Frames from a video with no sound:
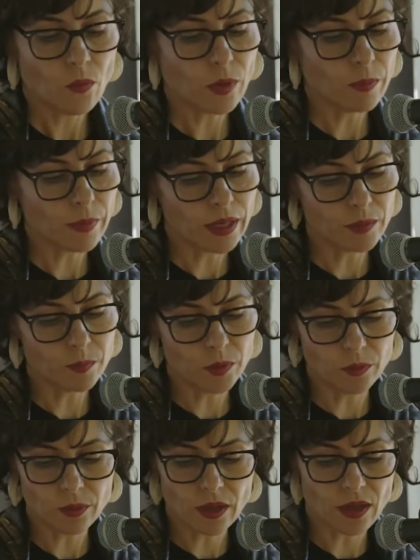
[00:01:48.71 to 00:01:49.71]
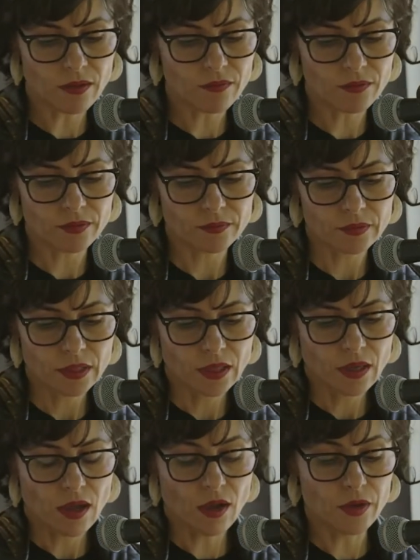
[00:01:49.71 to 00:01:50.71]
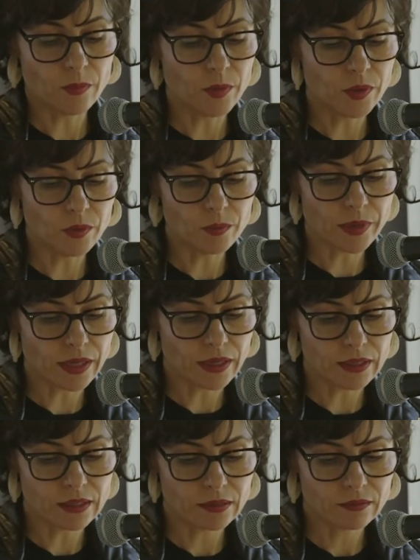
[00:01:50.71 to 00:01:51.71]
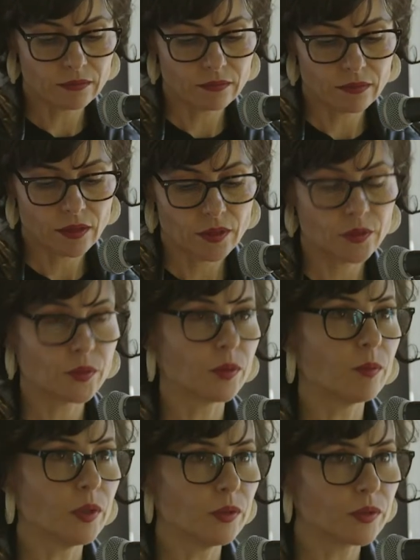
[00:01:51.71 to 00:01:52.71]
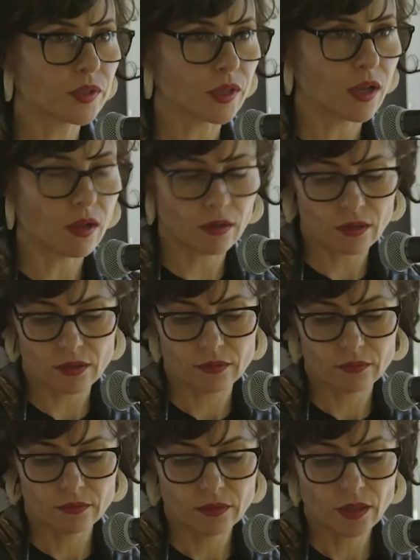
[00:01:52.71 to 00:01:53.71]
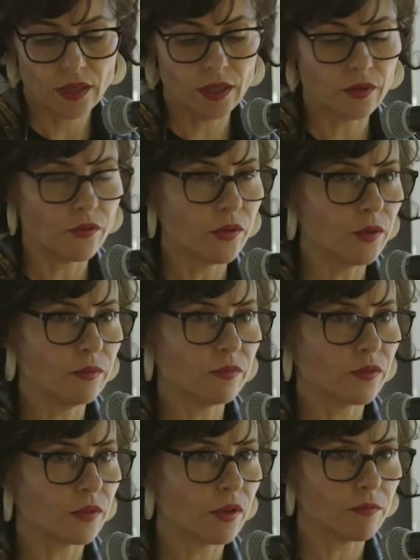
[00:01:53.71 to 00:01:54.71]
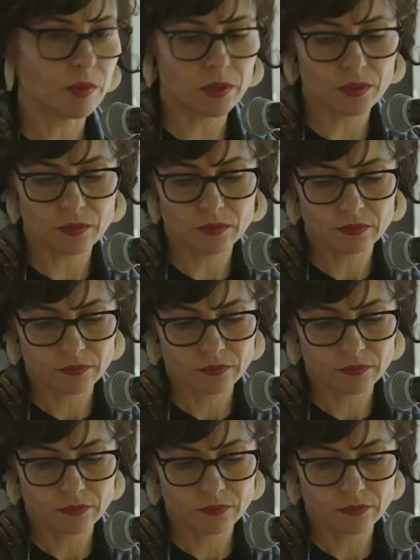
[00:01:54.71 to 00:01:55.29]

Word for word: We made blue love on a blue bed to a blue song in a room full of blue.